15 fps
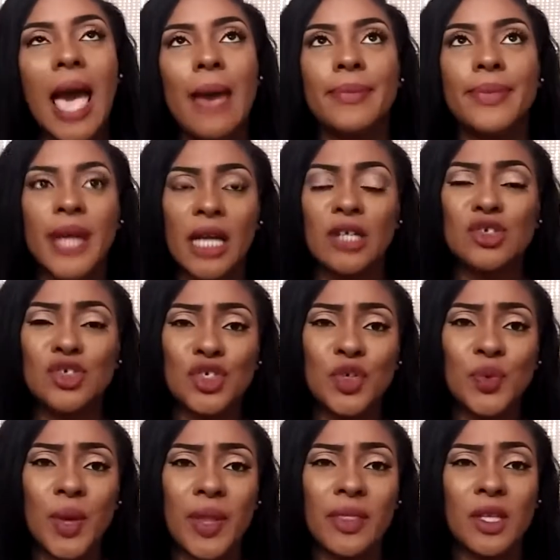I'm not
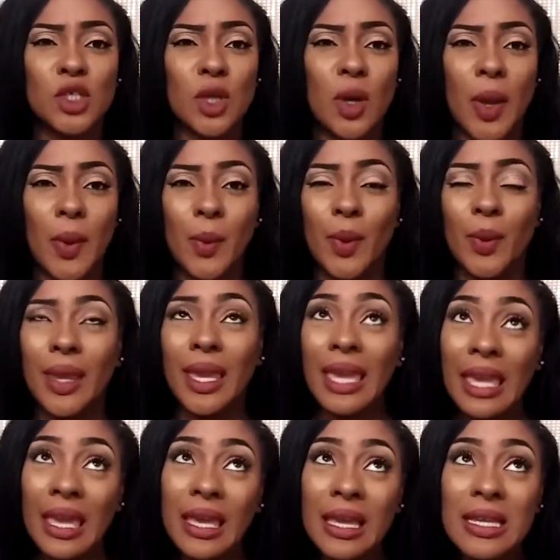sure when the drawing will
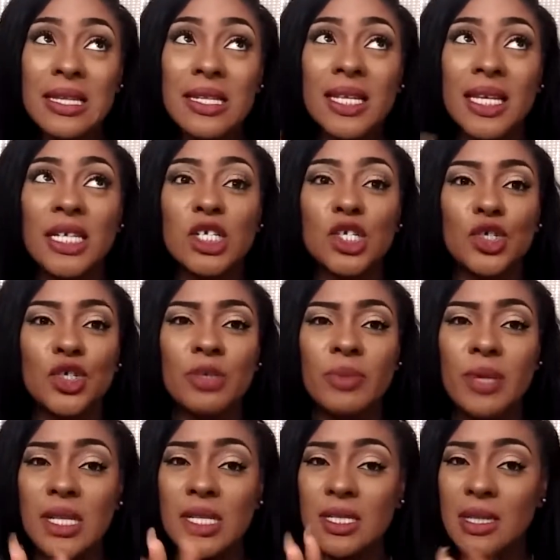end. It should
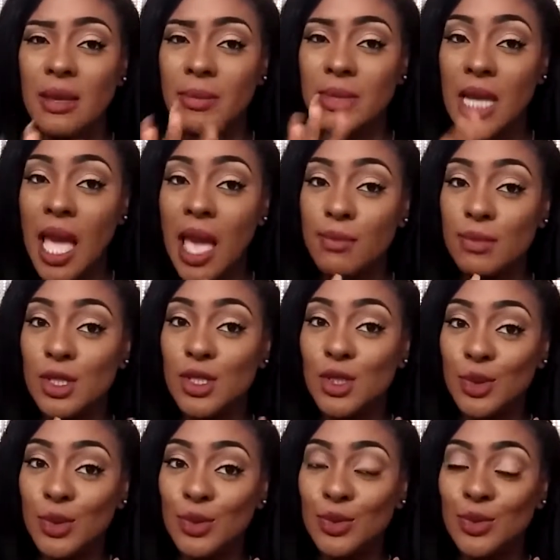be sometime
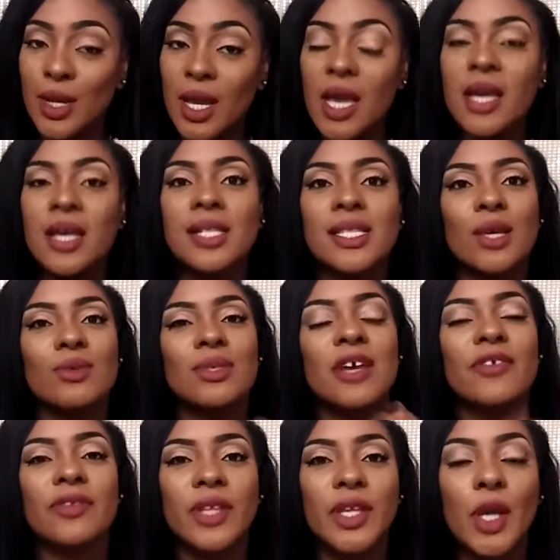soon. So
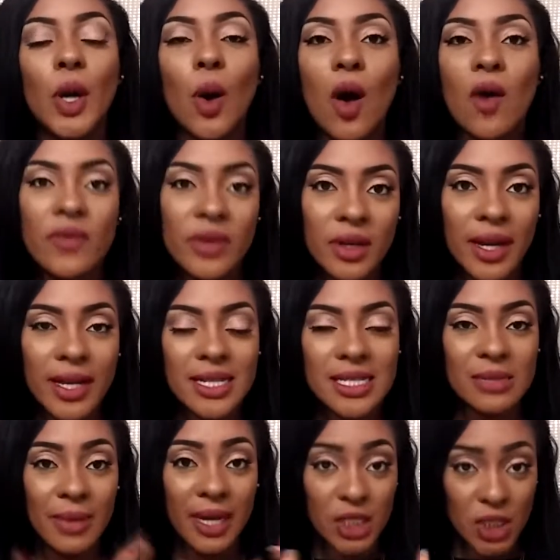definitely go over
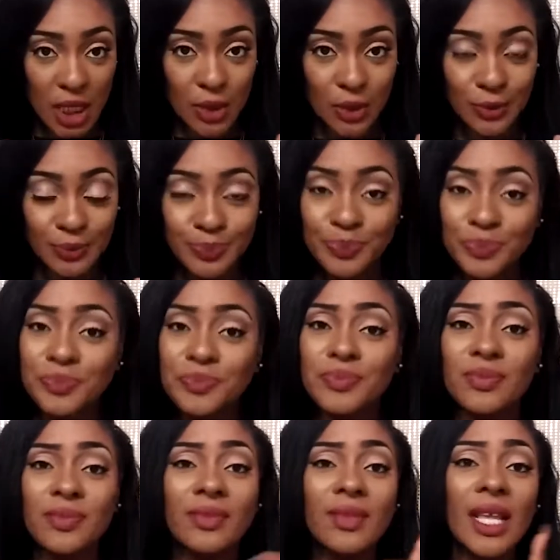to my channel.
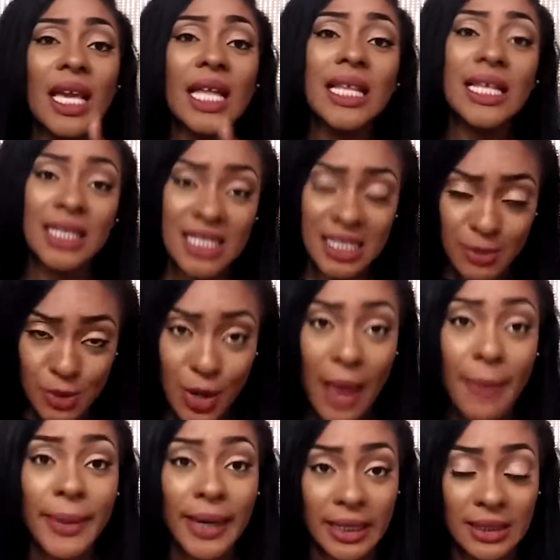Click the
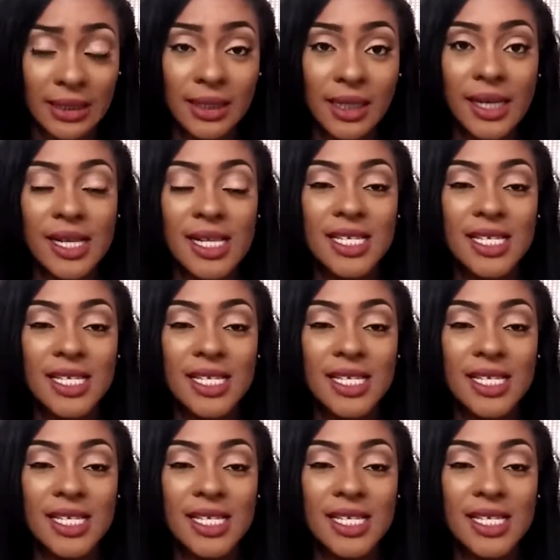subscribe button